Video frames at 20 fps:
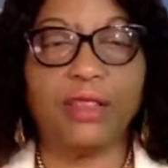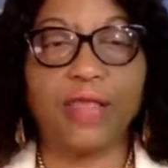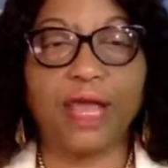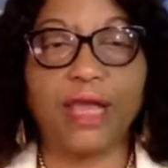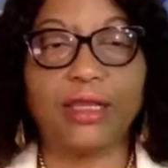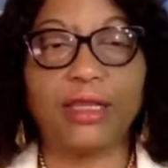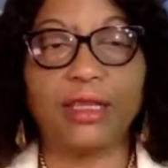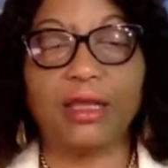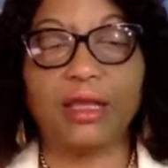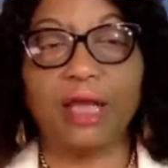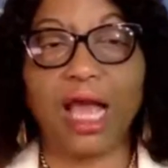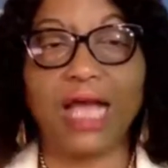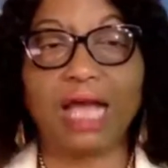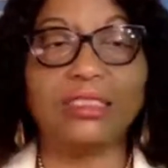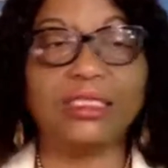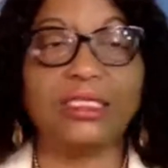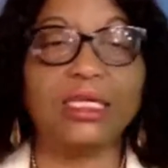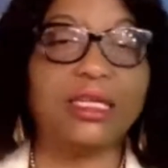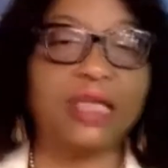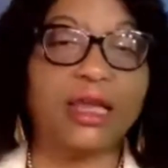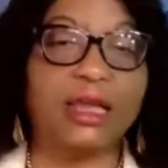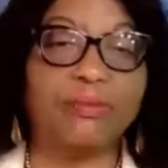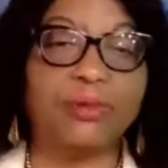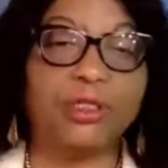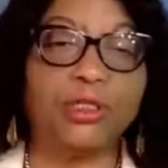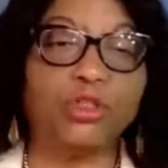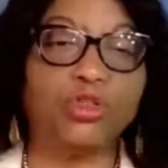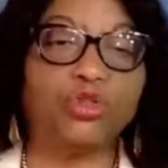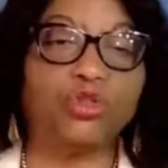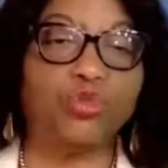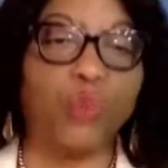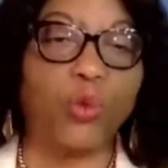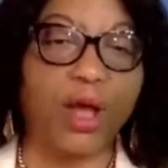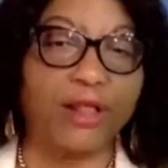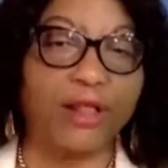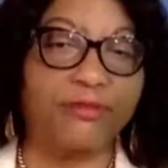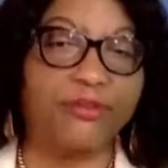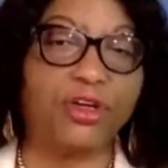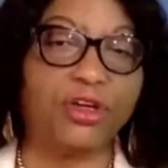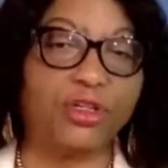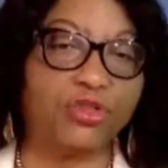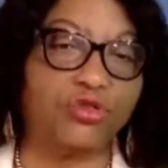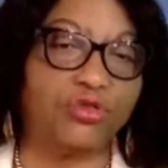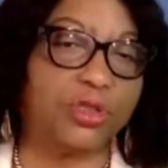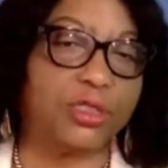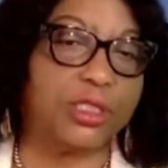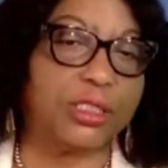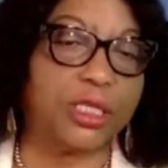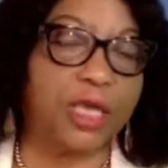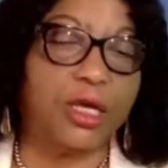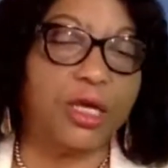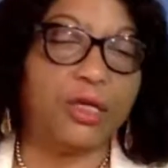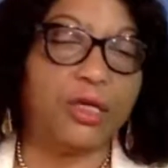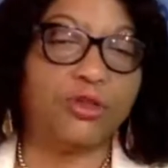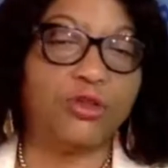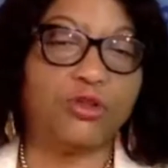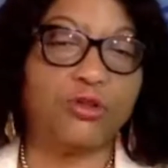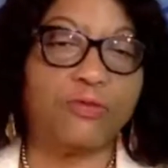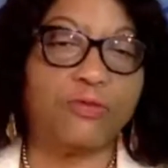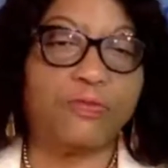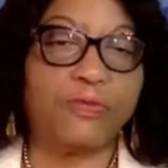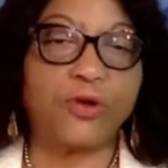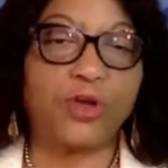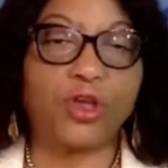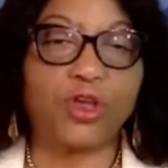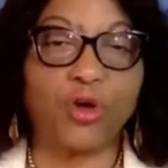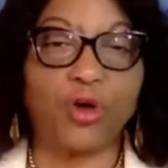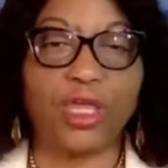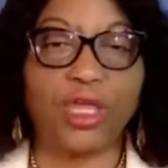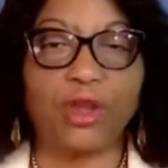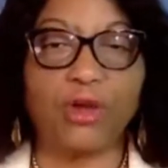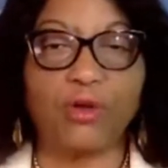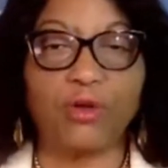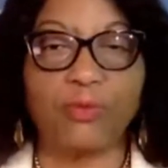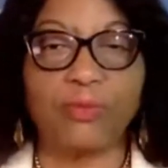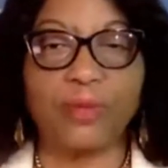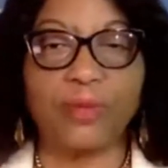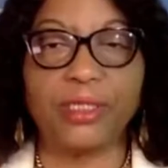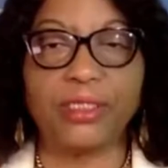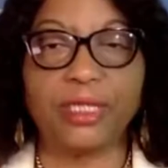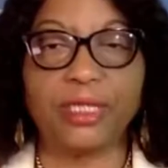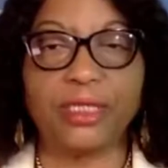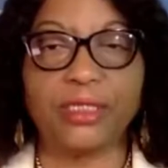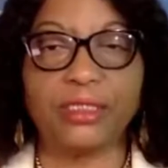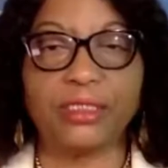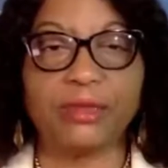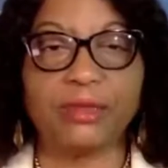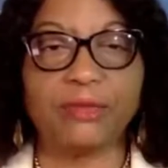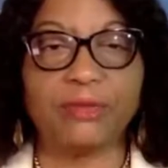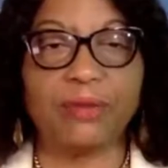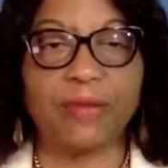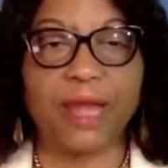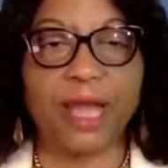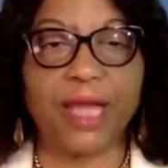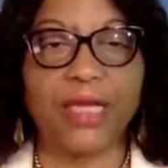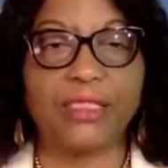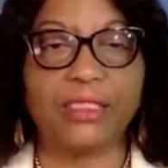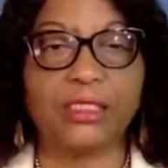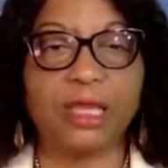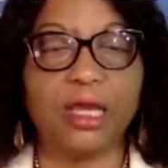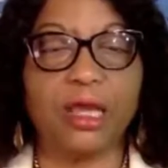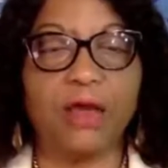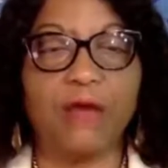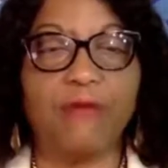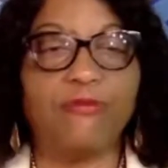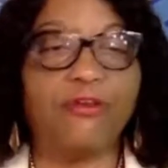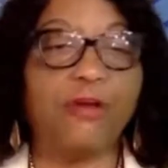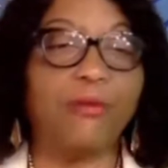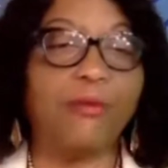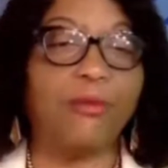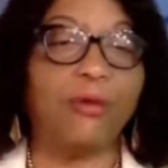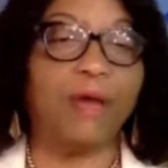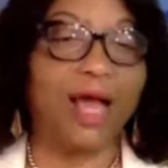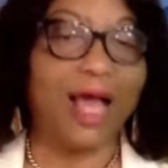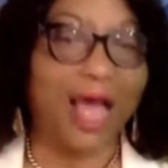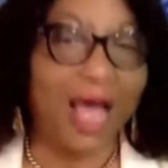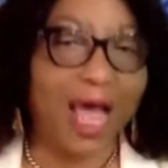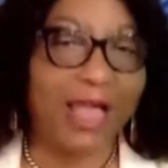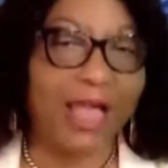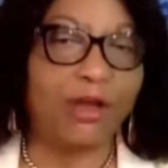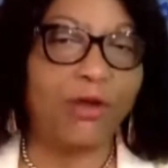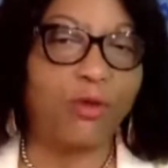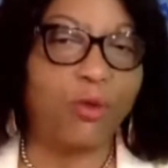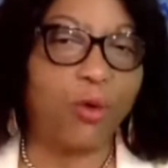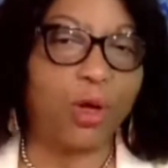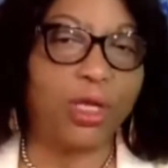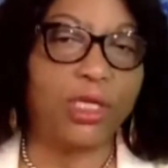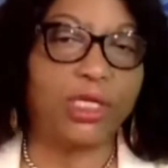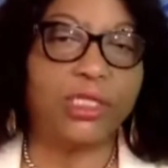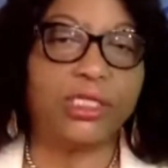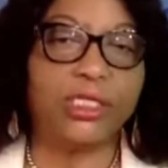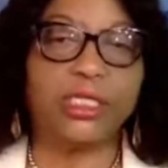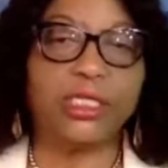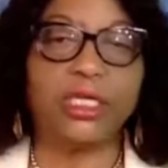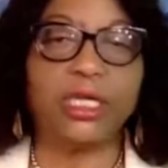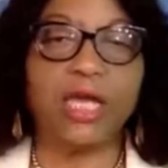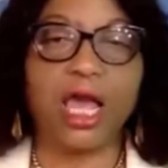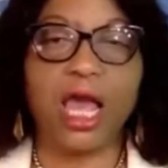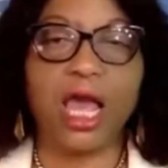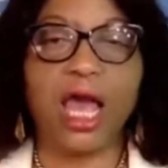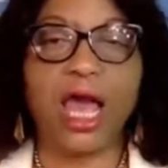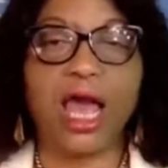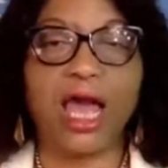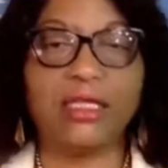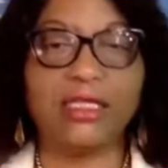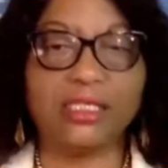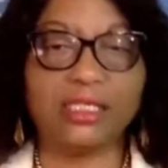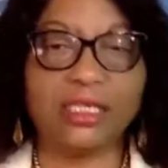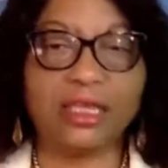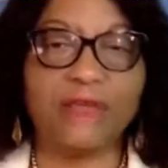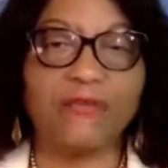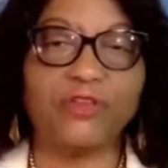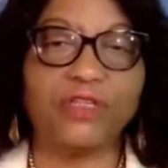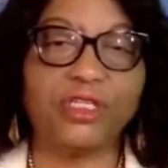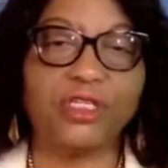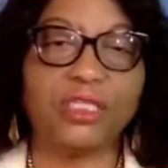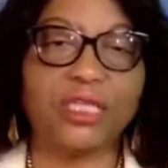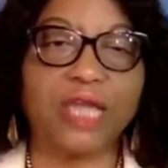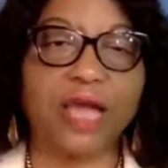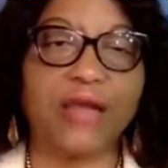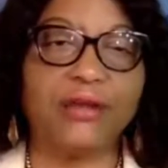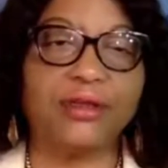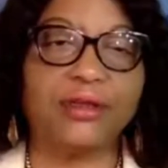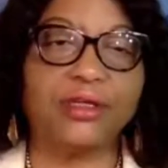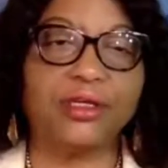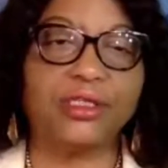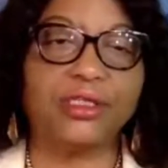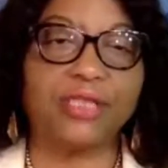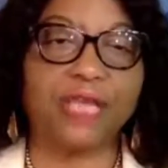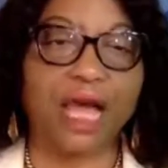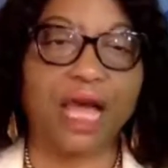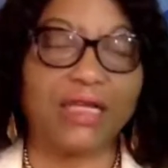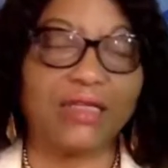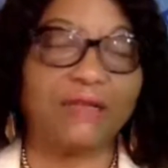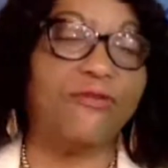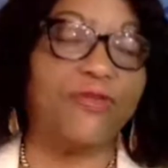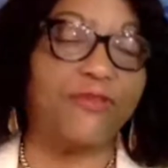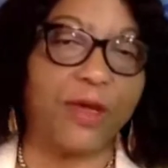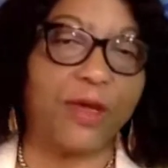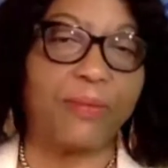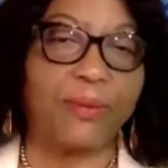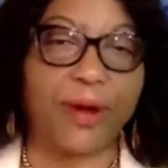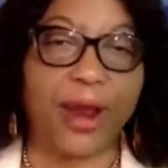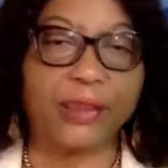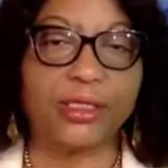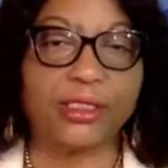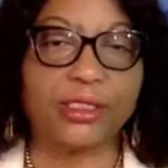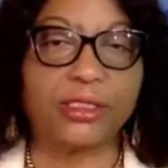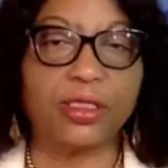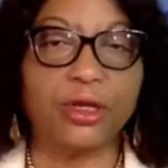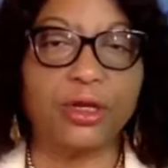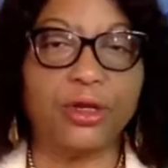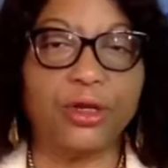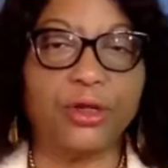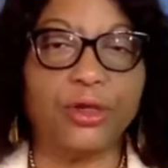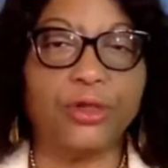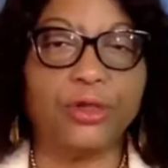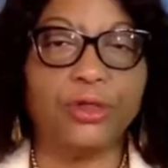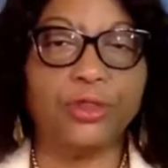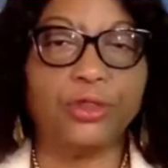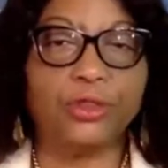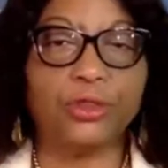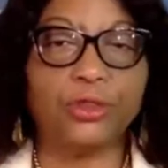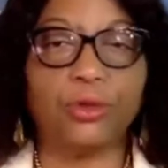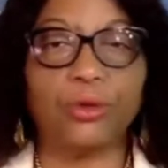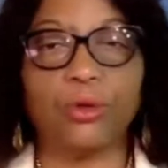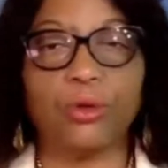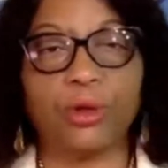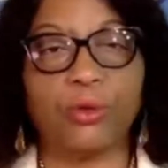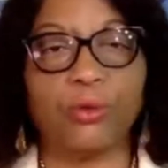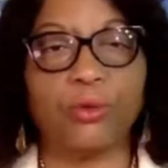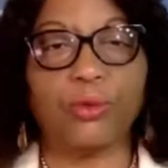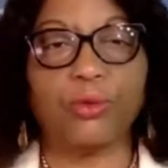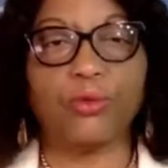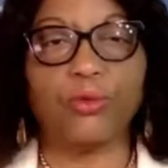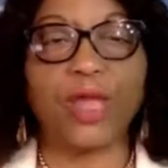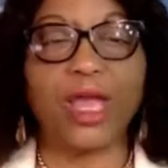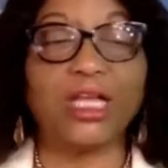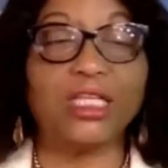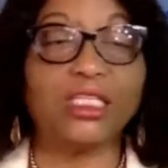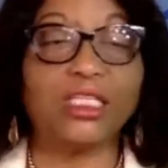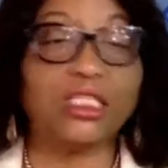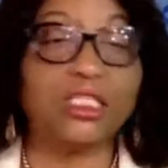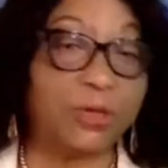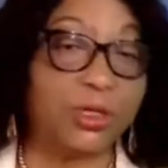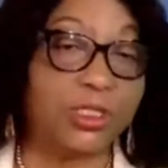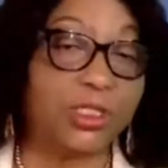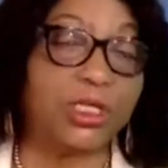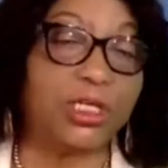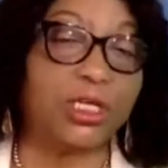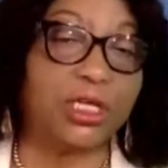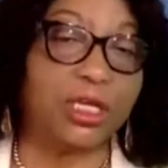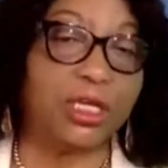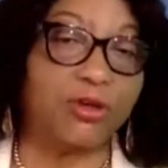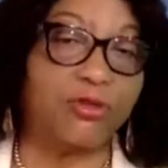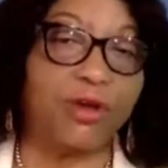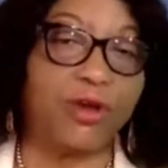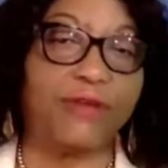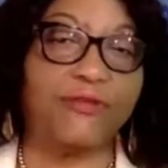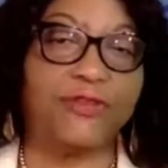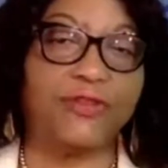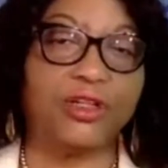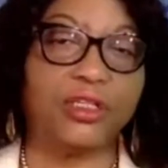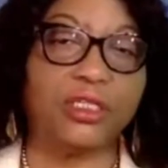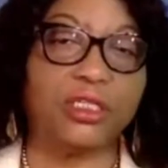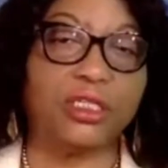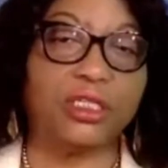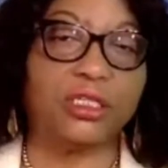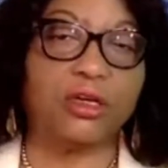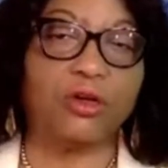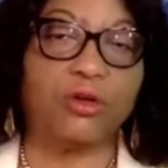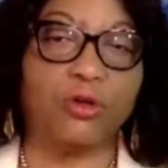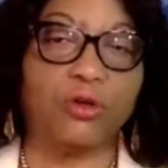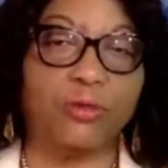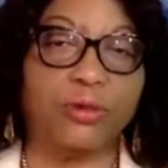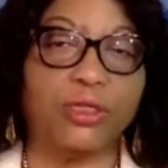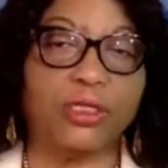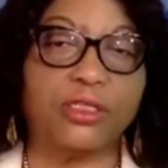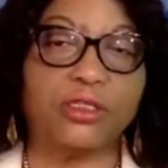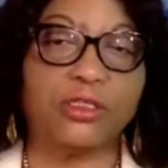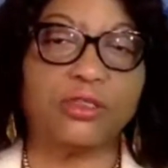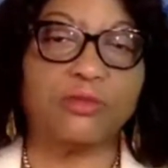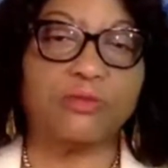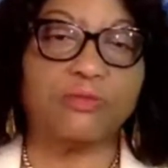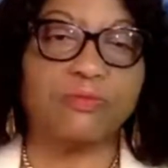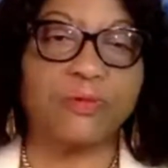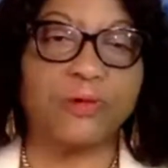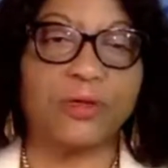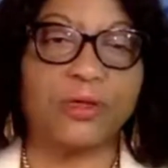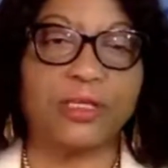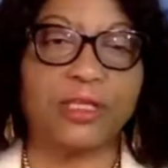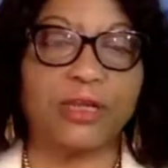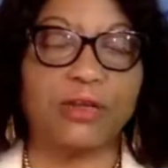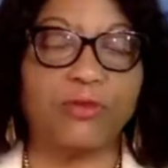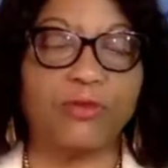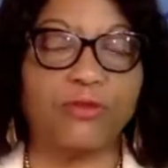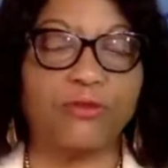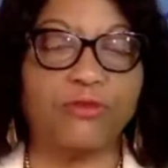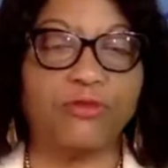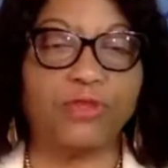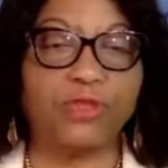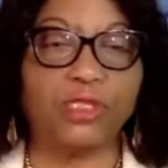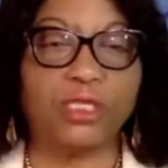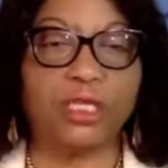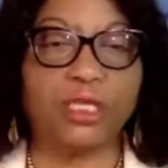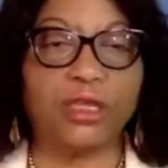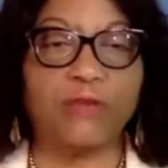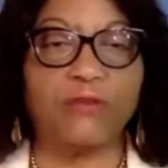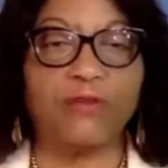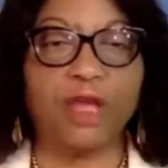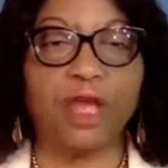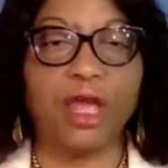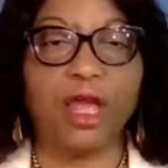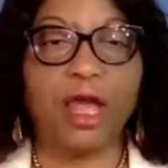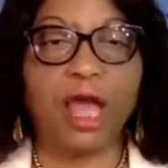that has enabled 12 countries to procure equipment and supplies from high quality and safety standards at a fair price. So we are especially grateful to the global support that we've received